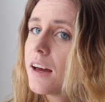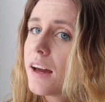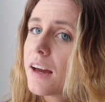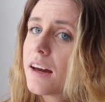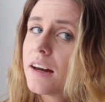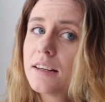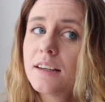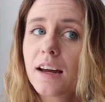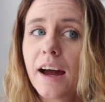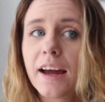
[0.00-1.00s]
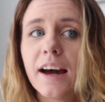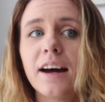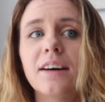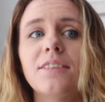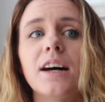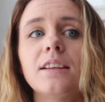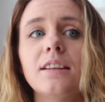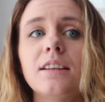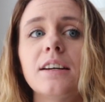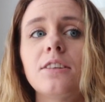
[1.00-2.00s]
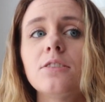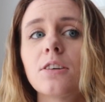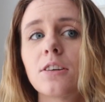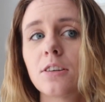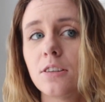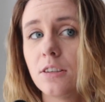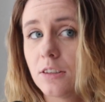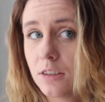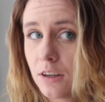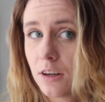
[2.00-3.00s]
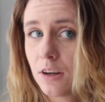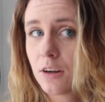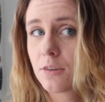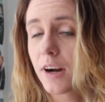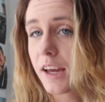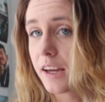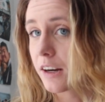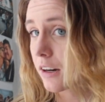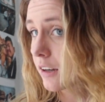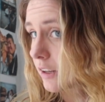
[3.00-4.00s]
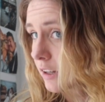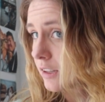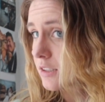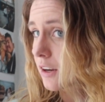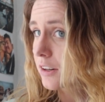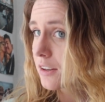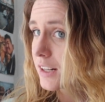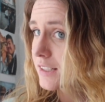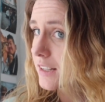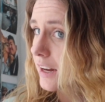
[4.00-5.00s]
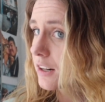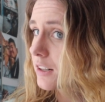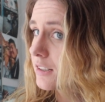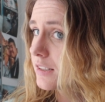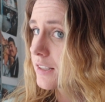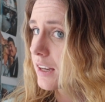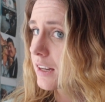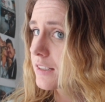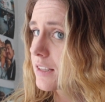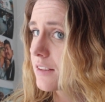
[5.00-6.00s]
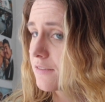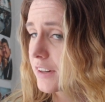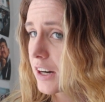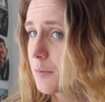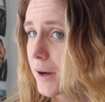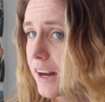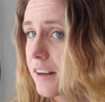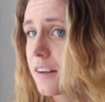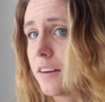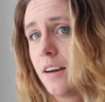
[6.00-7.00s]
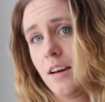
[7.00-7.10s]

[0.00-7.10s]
and I have a little curl right here. So I know that it's kind of hard to see, it's at the very back.